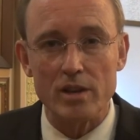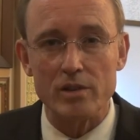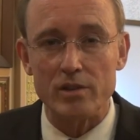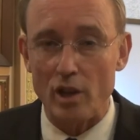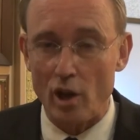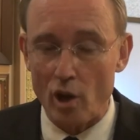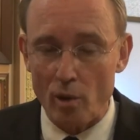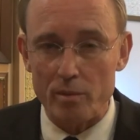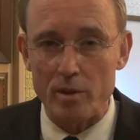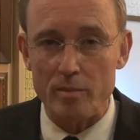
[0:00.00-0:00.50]
to
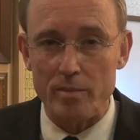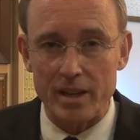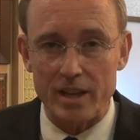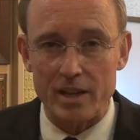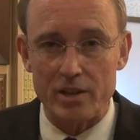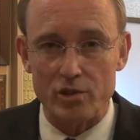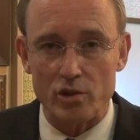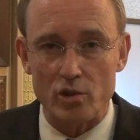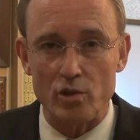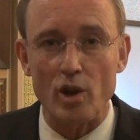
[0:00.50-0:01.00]
help the big
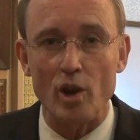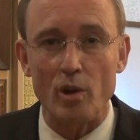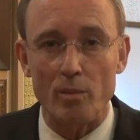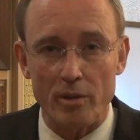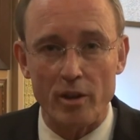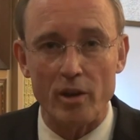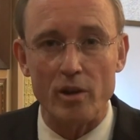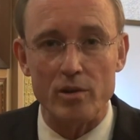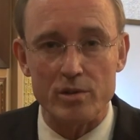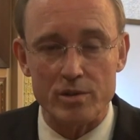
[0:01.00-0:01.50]
issue help
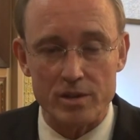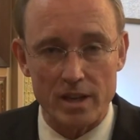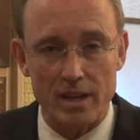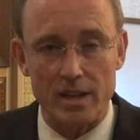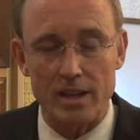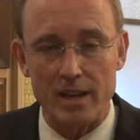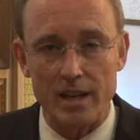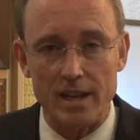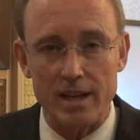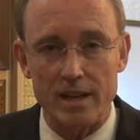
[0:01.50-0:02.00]
those
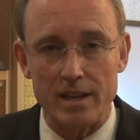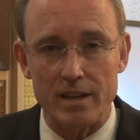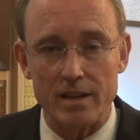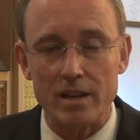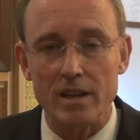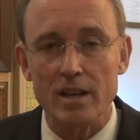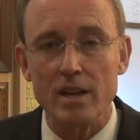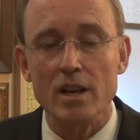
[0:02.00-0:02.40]
in need.